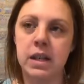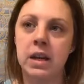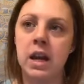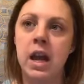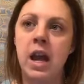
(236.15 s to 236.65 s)

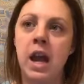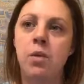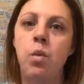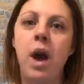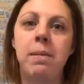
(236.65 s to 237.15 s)

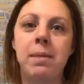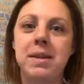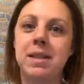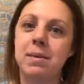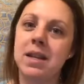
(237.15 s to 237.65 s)
and why
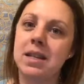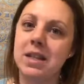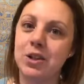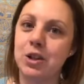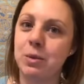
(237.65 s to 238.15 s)
maybe some of the
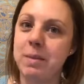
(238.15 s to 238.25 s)
decisions